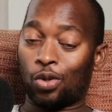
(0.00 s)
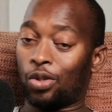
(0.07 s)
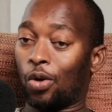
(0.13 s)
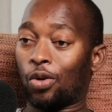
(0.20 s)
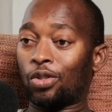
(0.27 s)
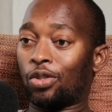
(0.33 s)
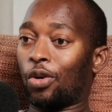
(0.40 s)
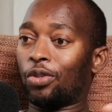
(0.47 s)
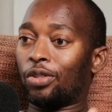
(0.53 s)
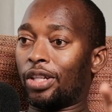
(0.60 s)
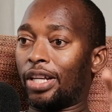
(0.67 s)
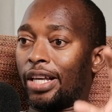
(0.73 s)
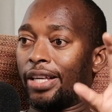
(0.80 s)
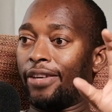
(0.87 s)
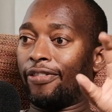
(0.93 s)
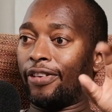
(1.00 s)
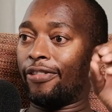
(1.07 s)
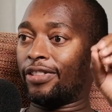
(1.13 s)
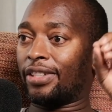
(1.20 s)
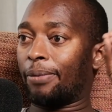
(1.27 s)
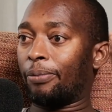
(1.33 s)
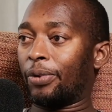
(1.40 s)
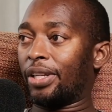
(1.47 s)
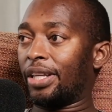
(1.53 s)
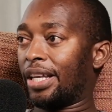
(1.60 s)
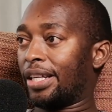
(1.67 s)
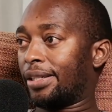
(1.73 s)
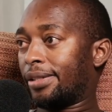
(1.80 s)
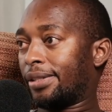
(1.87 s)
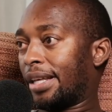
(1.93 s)
don't if somebody
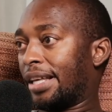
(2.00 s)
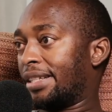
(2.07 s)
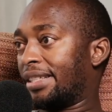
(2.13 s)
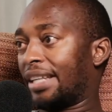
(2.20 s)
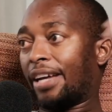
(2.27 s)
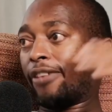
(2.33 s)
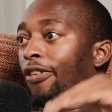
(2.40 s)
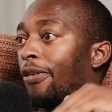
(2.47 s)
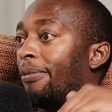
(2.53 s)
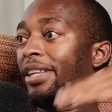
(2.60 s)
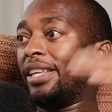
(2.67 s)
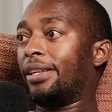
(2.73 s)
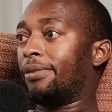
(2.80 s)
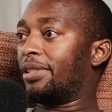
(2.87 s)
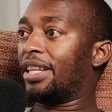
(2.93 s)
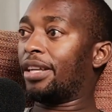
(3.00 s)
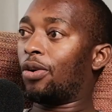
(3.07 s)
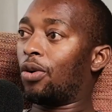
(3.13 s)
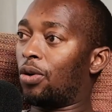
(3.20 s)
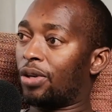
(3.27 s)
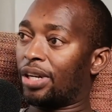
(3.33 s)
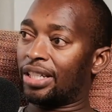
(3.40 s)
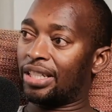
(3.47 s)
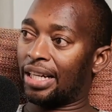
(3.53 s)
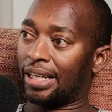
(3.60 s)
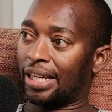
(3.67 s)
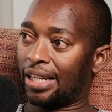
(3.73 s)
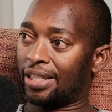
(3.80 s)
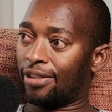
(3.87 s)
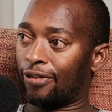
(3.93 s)
has died for, I mean, say colorectal
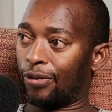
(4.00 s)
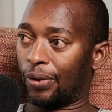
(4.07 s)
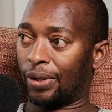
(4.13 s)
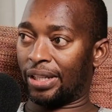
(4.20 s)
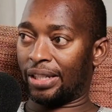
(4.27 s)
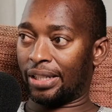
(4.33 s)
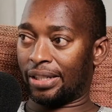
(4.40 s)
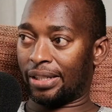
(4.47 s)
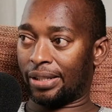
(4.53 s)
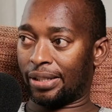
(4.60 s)
cancer for this,